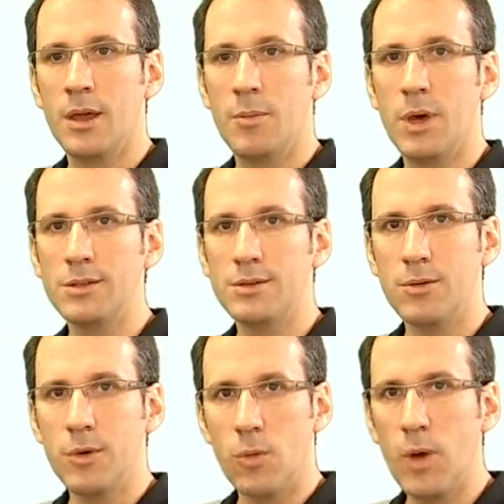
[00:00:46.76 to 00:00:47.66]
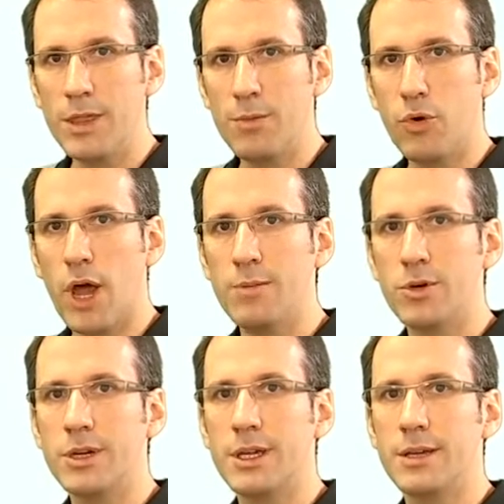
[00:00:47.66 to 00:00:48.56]
But when the
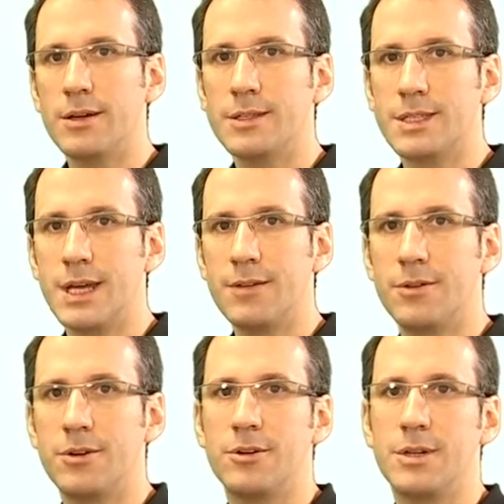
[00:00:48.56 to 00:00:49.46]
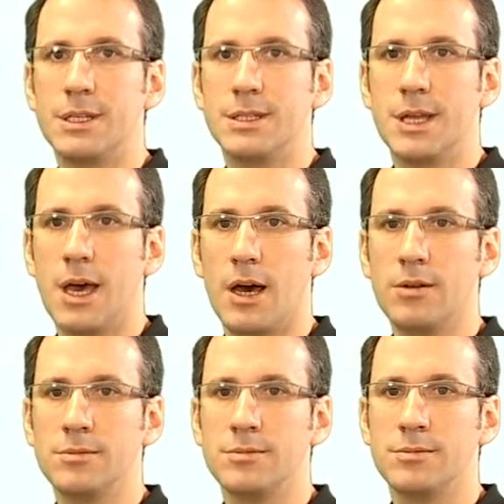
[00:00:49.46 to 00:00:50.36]
primary server is
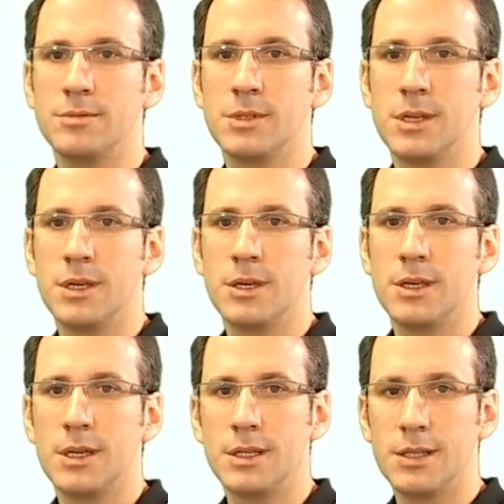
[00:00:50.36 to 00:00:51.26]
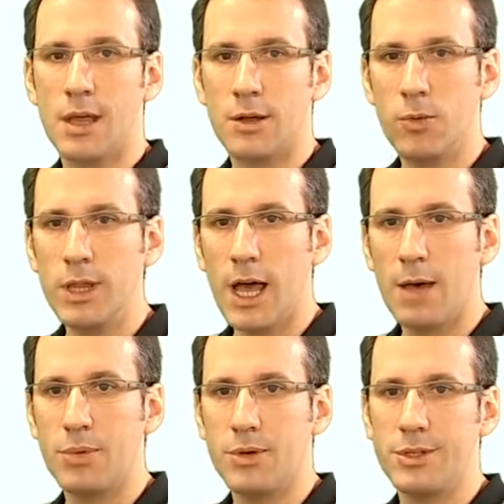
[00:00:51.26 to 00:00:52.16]
down, it will
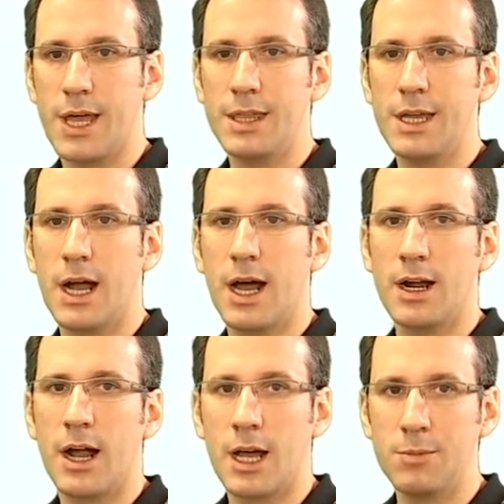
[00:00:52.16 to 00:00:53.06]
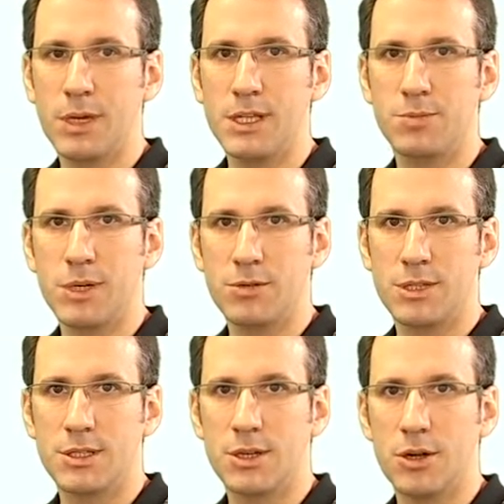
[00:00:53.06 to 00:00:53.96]
happen, and there are heartbeats between
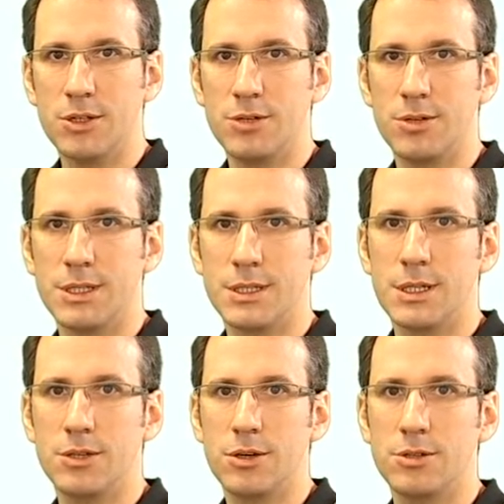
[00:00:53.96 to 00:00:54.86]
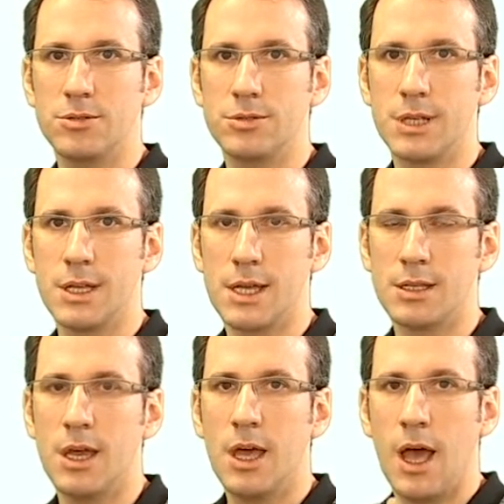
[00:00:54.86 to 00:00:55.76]
secondaries in order to say that
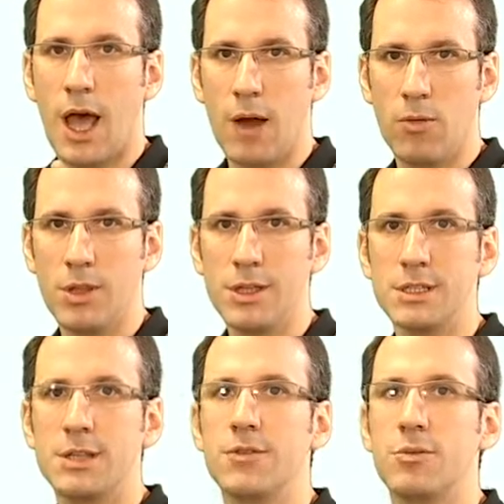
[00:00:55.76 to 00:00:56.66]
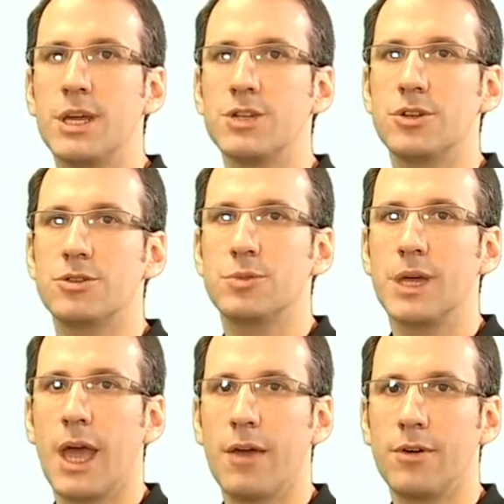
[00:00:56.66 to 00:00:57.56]
I want this information to be
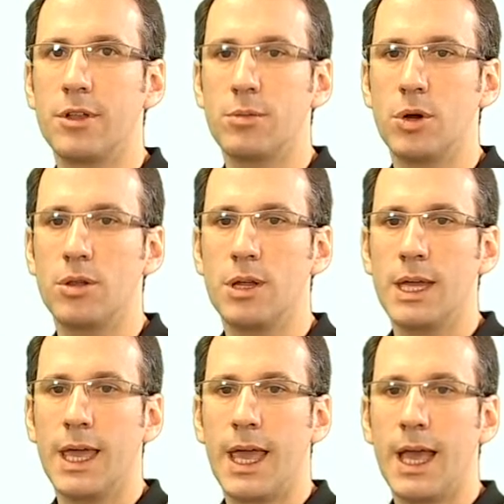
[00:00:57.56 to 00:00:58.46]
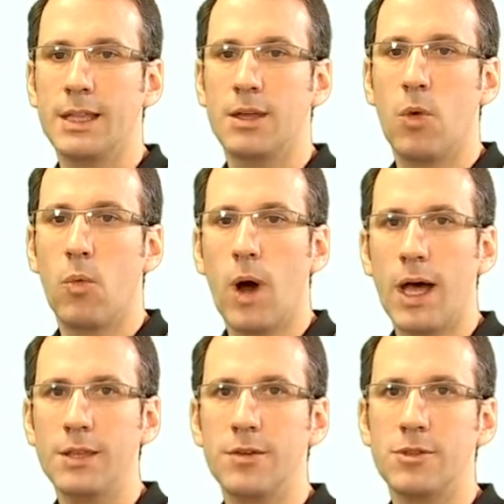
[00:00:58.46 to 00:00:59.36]
available, and
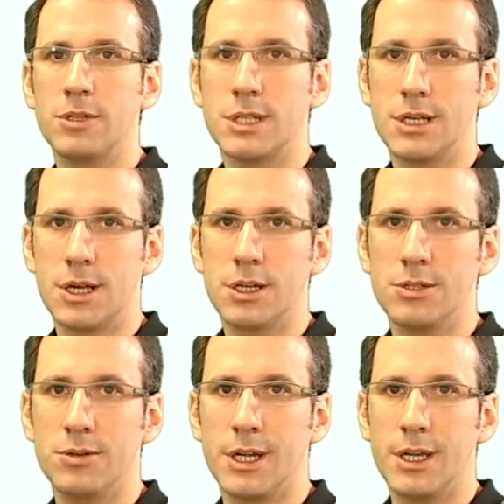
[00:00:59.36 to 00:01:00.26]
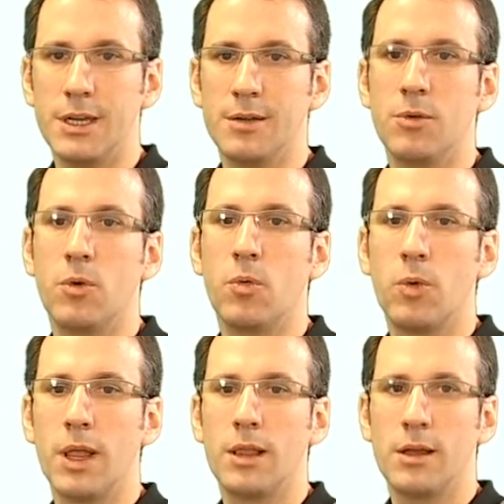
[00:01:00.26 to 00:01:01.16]
one of the secondary
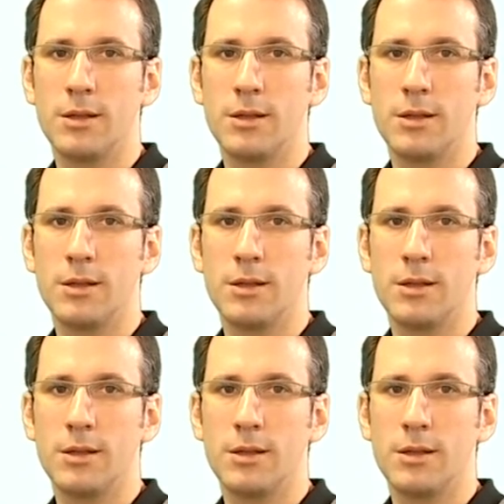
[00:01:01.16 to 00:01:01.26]
will